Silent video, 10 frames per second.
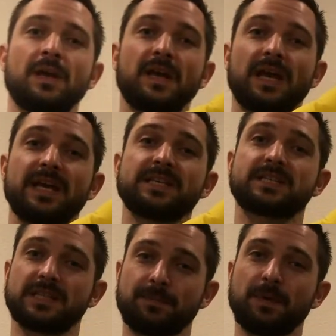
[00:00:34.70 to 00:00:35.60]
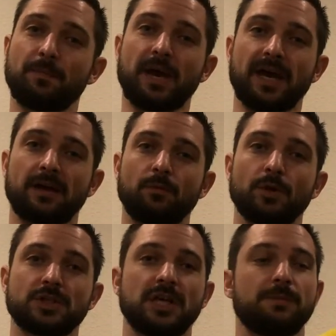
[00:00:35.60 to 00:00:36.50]
a sleeping pad,
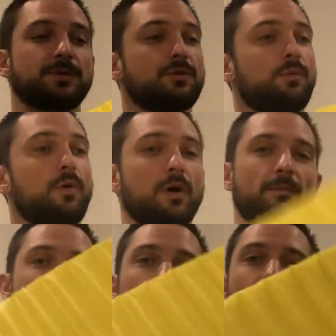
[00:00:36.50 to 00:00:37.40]
which keeps you warm from the